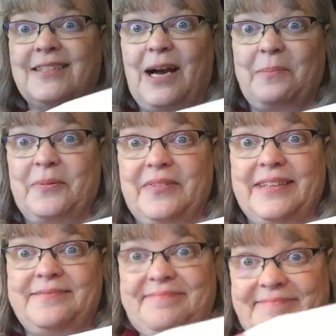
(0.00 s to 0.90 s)
top of it.
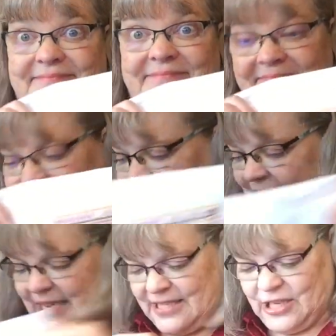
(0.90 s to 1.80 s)

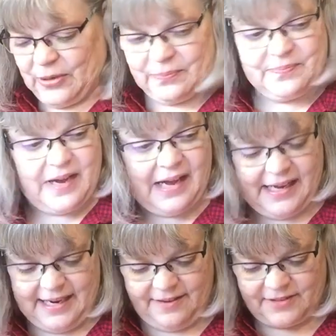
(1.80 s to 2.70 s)
So
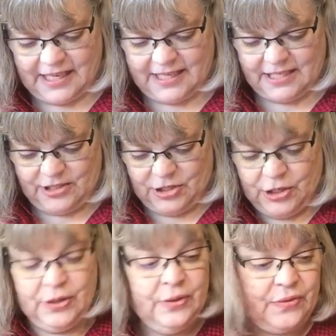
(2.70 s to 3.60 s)
I have got
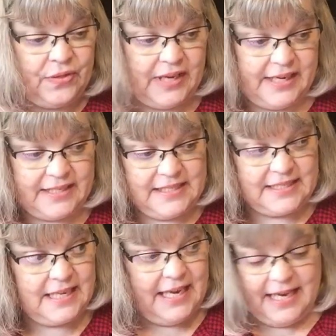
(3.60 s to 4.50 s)
two
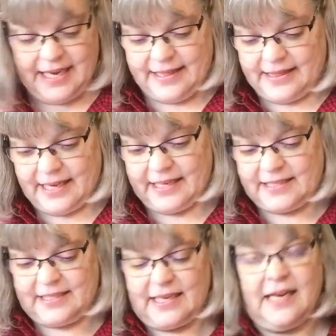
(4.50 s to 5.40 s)
things
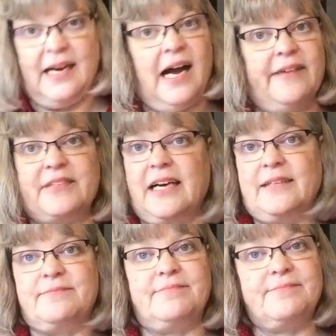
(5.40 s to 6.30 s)
that I've got
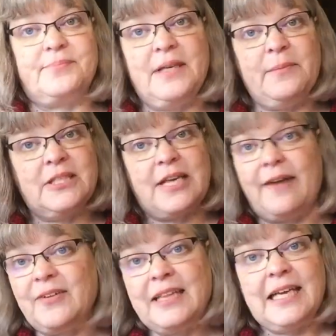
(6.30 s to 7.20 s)
pretty much
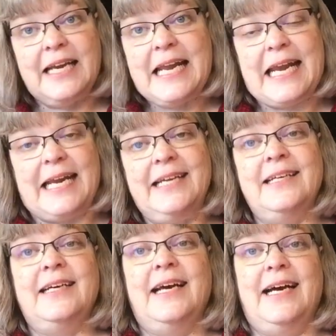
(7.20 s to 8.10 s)
everything I need
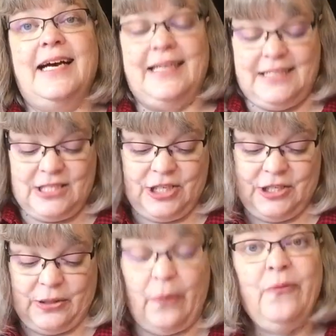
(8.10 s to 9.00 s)

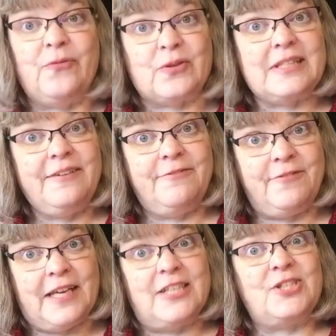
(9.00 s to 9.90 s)
to fully
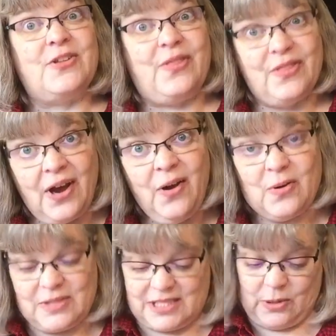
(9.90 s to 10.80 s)
finish
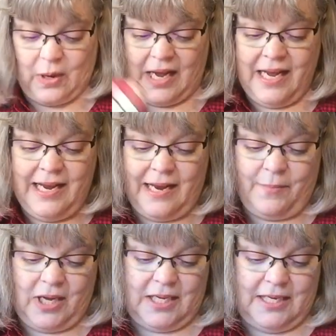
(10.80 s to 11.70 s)
those. So I am
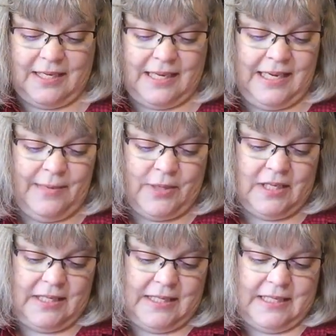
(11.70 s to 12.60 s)
on I am
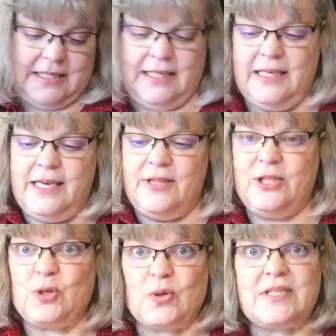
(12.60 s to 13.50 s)
on the the
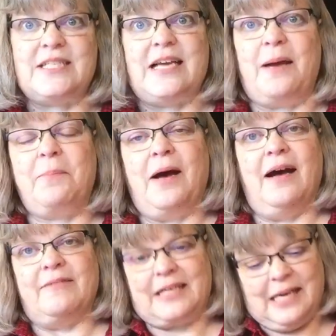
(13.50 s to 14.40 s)
doorstep
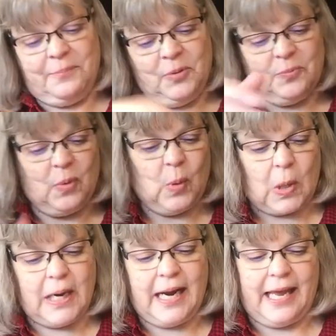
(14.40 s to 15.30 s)
of a couple
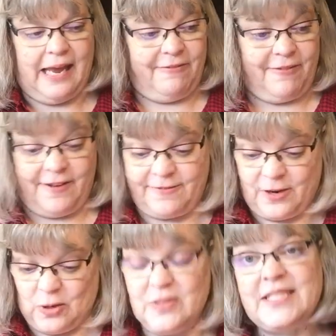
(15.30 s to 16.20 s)
more
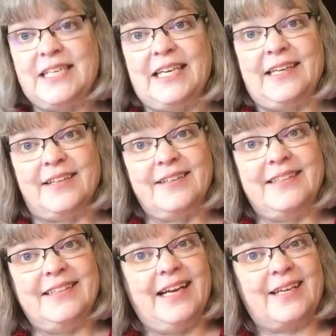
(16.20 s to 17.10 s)
FFOs here
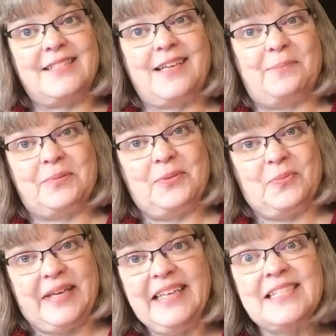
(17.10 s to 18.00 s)
in the next couple of
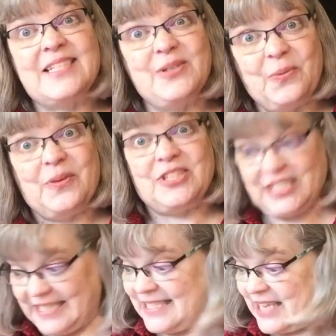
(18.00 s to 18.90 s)
weeks, which
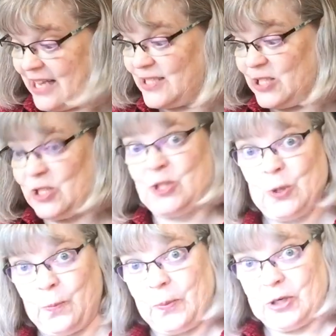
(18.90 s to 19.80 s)
is
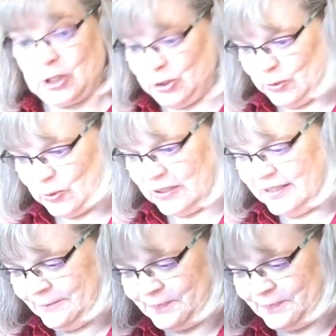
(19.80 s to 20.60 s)
super cool.